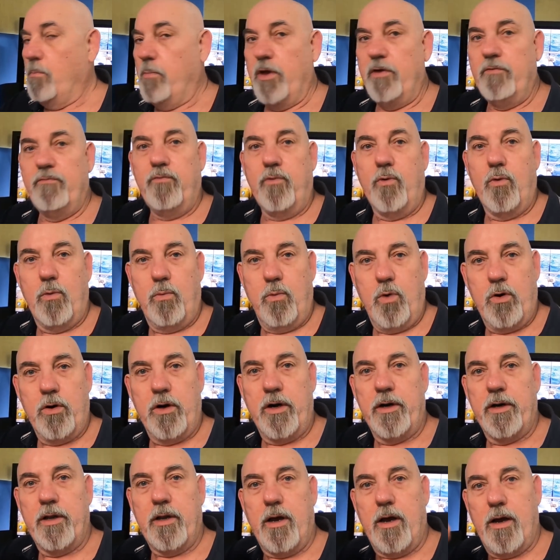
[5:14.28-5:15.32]
be
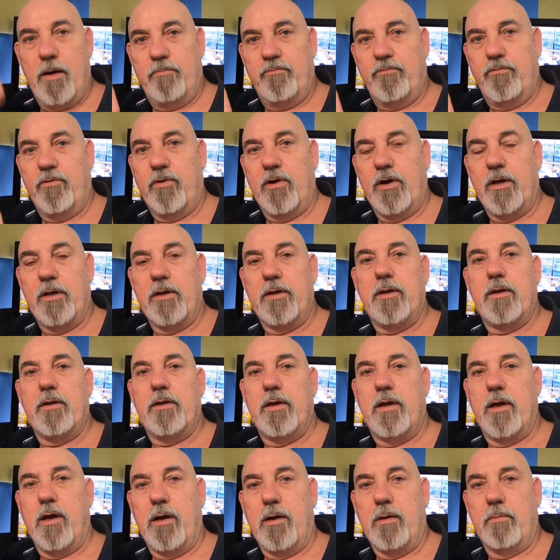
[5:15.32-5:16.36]
forewarned up front.
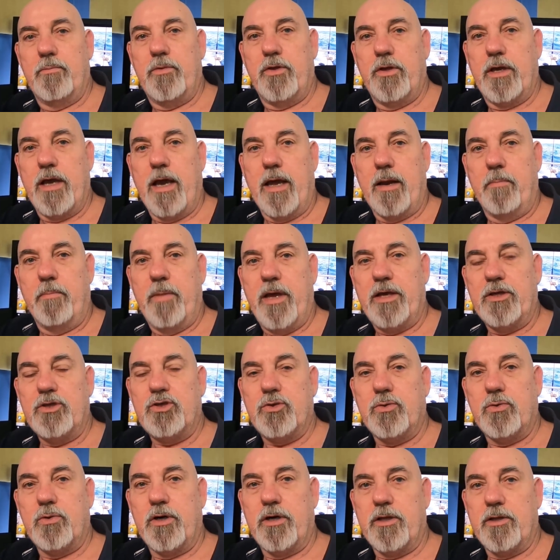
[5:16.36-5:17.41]
You got to make
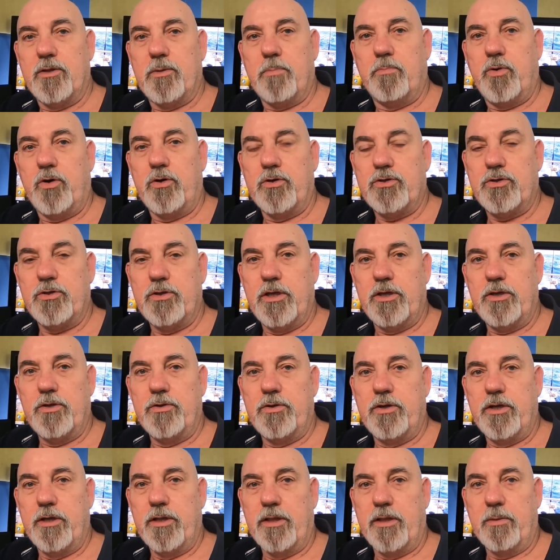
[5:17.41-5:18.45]
sure that the person that
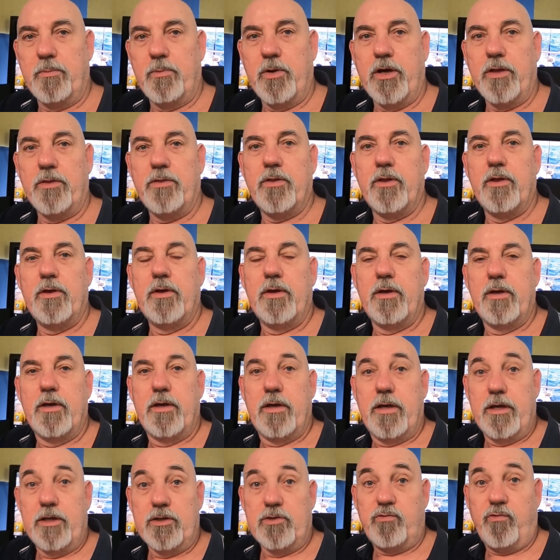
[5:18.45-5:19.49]
you're dealing with
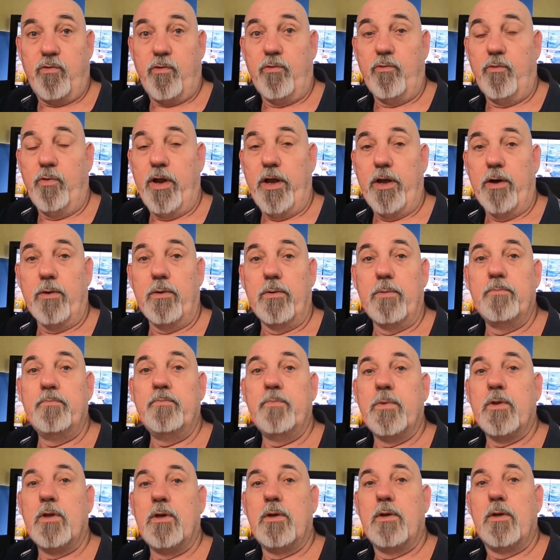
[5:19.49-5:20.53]
is for real.
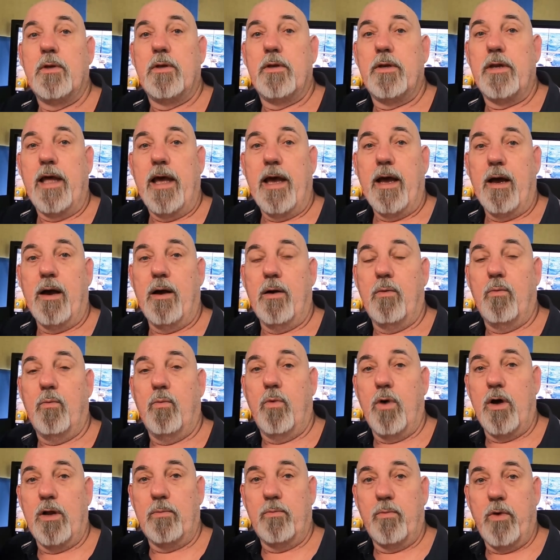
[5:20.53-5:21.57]
Now,
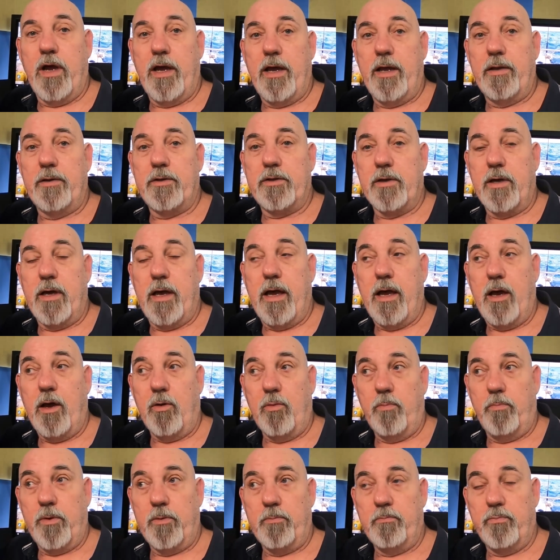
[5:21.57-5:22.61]
one way to
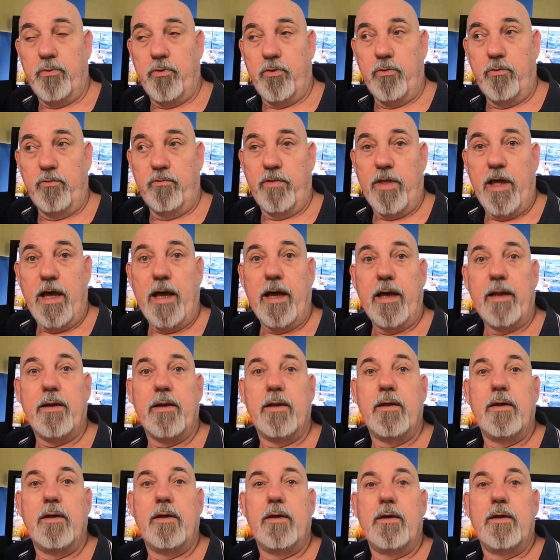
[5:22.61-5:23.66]
help improve
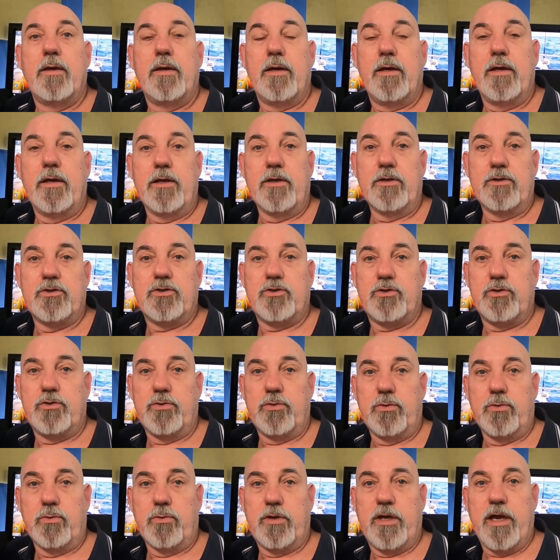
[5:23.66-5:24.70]
that is
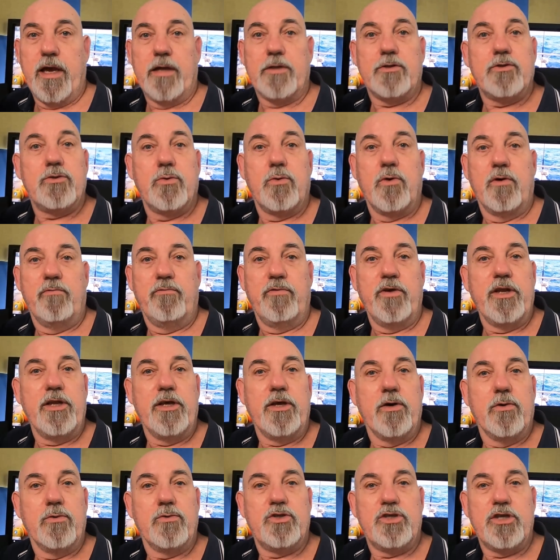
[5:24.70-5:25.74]
to get to a
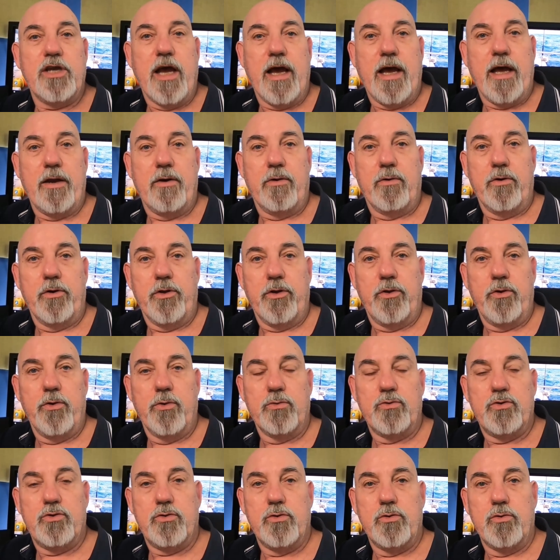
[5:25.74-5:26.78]
video chat or
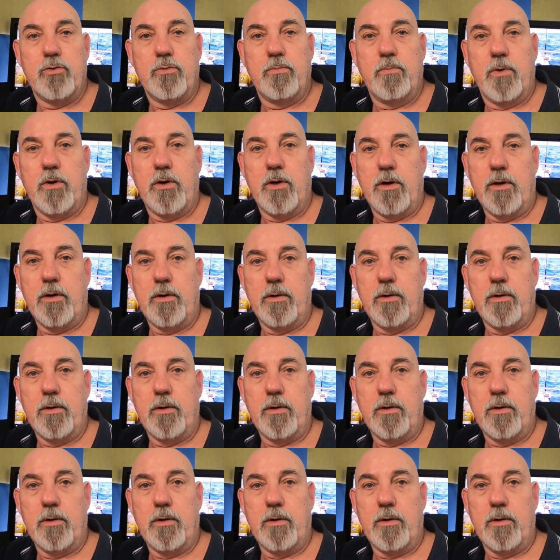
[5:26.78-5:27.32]
YouTube,